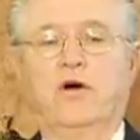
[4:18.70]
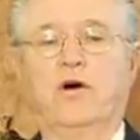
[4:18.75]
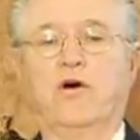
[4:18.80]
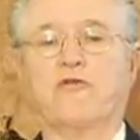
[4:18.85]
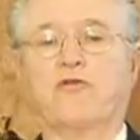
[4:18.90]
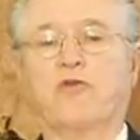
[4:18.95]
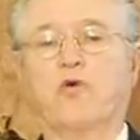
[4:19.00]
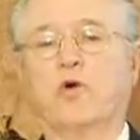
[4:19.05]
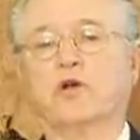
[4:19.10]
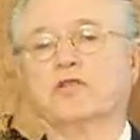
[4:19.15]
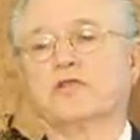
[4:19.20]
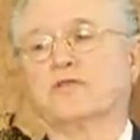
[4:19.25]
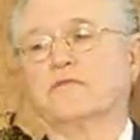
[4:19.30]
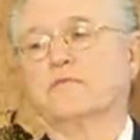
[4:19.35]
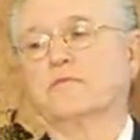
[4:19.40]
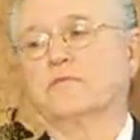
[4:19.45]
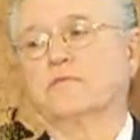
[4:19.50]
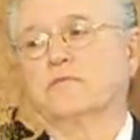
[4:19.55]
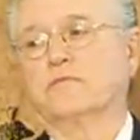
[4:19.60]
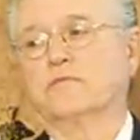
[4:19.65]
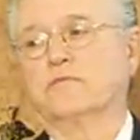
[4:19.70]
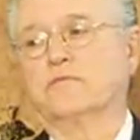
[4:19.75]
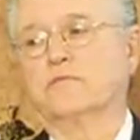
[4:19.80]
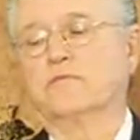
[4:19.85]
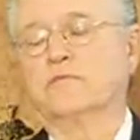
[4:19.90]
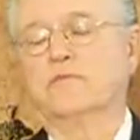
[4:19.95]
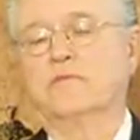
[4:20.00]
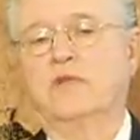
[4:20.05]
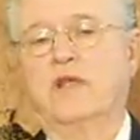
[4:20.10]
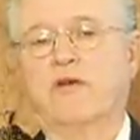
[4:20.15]
Of course,
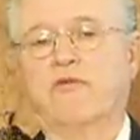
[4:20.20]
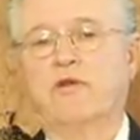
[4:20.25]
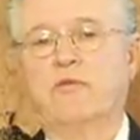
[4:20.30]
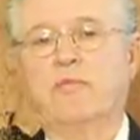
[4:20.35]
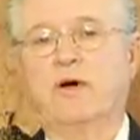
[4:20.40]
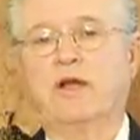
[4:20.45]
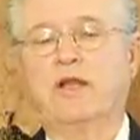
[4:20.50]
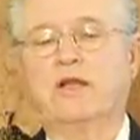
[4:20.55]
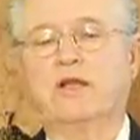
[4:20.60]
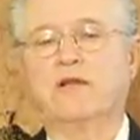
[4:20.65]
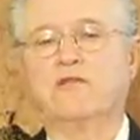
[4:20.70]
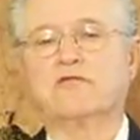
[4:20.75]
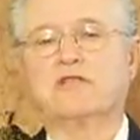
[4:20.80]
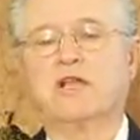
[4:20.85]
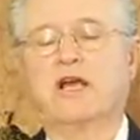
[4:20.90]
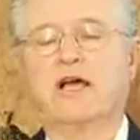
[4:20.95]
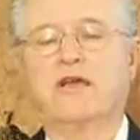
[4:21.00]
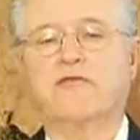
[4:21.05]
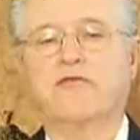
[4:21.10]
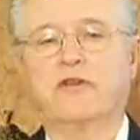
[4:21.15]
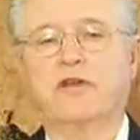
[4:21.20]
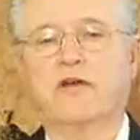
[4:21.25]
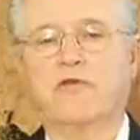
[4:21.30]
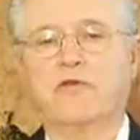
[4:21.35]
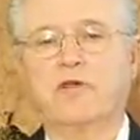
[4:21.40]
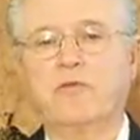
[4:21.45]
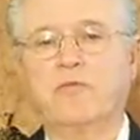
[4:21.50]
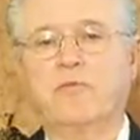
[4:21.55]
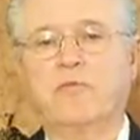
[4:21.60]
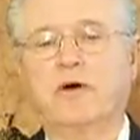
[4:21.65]
everybody lives life and
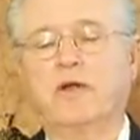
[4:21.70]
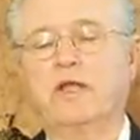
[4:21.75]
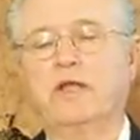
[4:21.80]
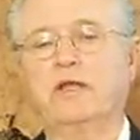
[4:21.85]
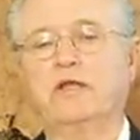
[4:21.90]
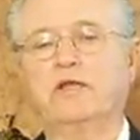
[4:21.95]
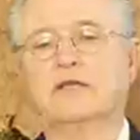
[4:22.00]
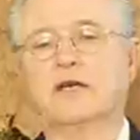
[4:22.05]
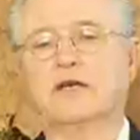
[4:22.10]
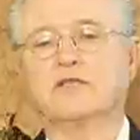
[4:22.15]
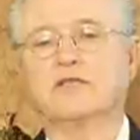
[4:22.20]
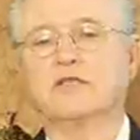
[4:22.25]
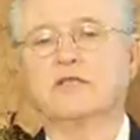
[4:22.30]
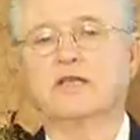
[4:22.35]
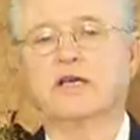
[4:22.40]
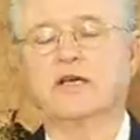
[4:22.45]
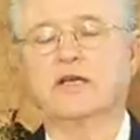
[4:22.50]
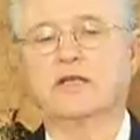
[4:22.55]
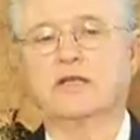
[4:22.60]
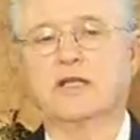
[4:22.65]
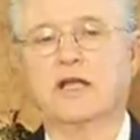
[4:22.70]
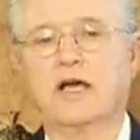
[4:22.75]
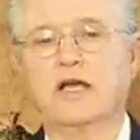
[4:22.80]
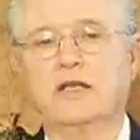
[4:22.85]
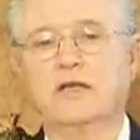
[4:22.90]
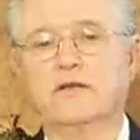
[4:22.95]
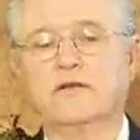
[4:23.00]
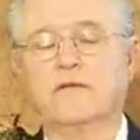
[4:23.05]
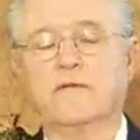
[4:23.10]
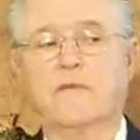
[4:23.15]
everybody doesn't get
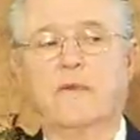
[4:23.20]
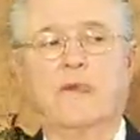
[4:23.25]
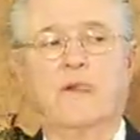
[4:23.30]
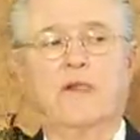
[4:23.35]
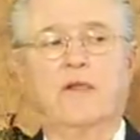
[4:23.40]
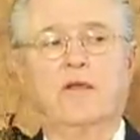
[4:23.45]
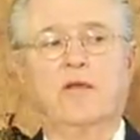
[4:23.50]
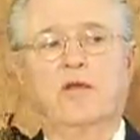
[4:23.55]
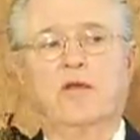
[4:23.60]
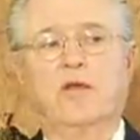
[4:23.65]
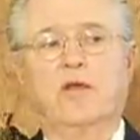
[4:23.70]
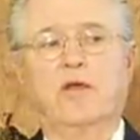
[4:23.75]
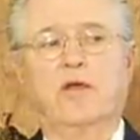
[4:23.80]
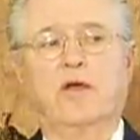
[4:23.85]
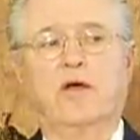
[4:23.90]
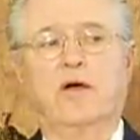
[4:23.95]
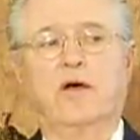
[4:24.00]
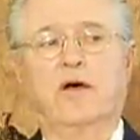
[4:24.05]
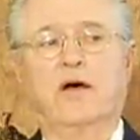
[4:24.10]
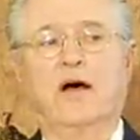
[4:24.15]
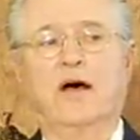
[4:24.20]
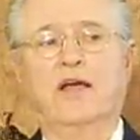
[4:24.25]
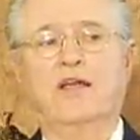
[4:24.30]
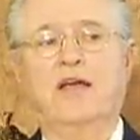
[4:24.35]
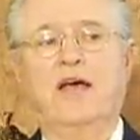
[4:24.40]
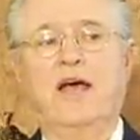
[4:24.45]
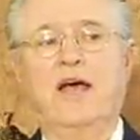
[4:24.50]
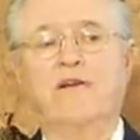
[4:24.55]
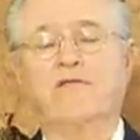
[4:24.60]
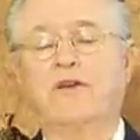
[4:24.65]
enlightened. I
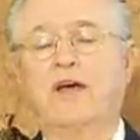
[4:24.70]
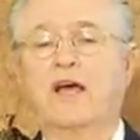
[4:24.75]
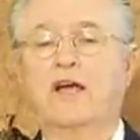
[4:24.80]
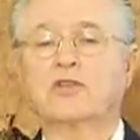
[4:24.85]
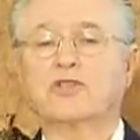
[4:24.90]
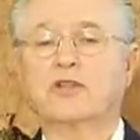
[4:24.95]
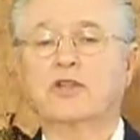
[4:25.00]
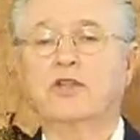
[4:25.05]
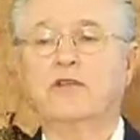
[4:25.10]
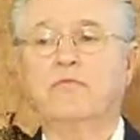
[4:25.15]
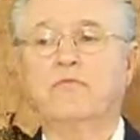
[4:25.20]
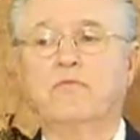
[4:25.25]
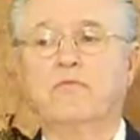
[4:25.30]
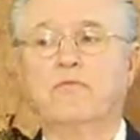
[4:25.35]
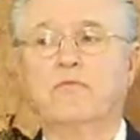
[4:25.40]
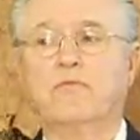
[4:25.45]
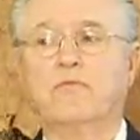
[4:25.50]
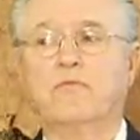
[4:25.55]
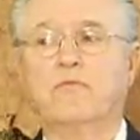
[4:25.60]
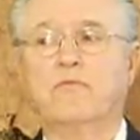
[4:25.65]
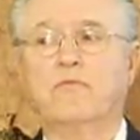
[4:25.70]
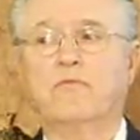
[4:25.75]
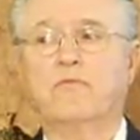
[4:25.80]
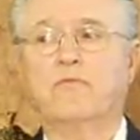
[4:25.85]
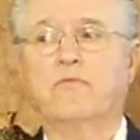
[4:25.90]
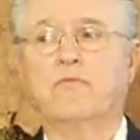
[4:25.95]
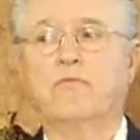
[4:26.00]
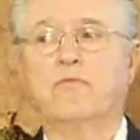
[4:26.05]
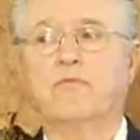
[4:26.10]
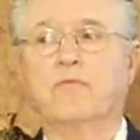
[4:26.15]
have actually
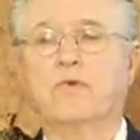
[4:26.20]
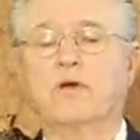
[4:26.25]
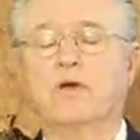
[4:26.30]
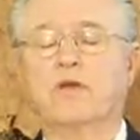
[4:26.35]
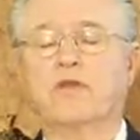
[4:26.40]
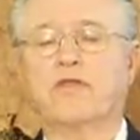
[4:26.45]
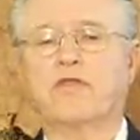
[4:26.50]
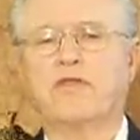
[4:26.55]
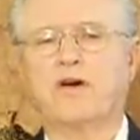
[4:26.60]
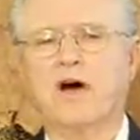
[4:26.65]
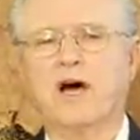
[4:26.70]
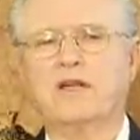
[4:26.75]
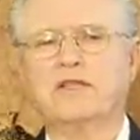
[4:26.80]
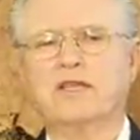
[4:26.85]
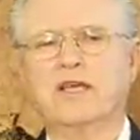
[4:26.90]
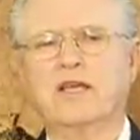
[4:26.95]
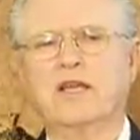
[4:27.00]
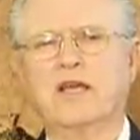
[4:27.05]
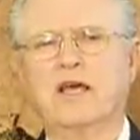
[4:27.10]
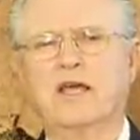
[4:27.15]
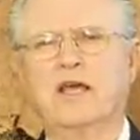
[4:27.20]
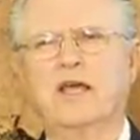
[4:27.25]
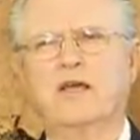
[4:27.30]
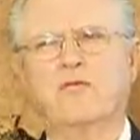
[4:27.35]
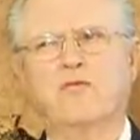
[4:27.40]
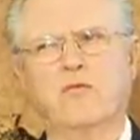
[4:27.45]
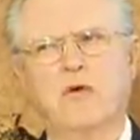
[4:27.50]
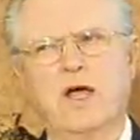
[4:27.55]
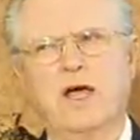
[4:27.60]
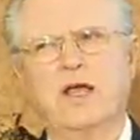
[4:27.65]
thought
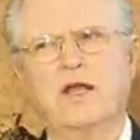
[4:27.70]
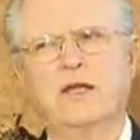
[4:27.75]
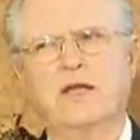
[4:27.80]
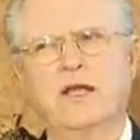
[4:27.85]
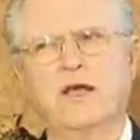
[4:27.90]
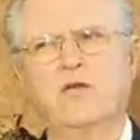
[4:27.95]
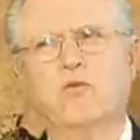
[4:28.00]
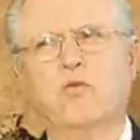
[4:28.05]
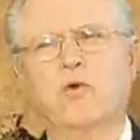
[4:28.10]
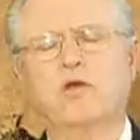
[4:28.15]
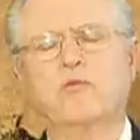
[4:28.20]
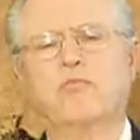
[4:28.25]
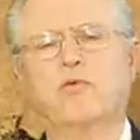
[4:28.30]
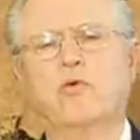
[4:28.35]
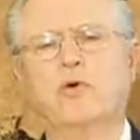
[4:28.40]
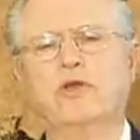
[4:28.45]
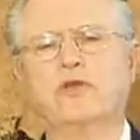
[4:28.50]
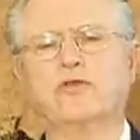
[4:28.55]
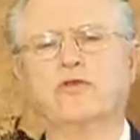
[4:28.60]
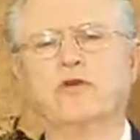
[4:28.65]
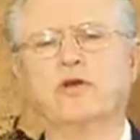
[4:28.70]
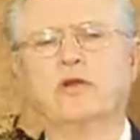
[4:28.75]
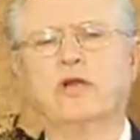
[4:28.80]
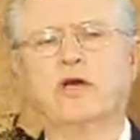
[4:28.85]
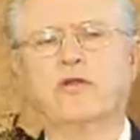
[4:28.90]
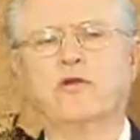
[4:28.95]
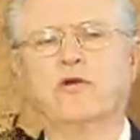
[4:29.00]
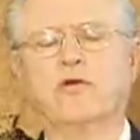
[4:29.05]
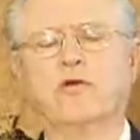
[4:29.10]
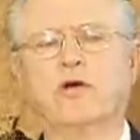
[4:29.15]
and read at one point or
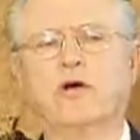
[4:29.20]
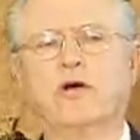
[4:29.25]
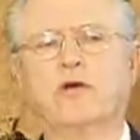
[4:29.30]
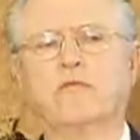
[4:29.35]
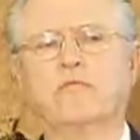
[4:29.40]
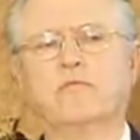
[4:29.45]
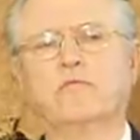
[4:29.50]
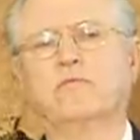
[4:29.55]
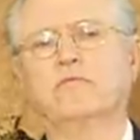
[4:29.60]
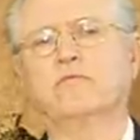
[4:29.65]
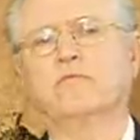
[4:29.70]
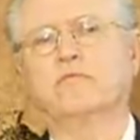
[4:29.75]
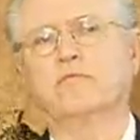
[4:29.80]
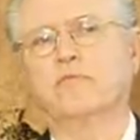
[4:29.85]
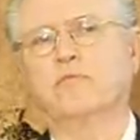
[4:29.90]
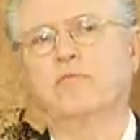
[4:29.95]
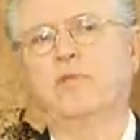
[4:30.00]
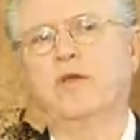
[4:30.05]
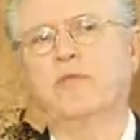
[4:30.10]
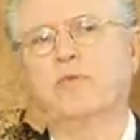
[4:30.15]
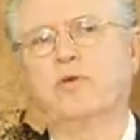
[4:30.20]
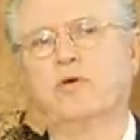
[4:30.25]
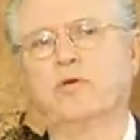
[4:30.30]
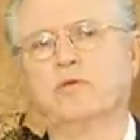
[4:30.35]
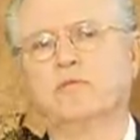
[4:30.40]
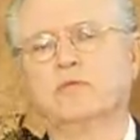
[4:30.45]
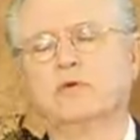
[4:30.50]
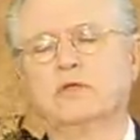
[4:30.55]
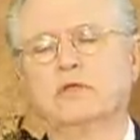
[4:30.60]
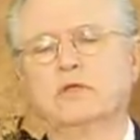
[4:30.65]
another, people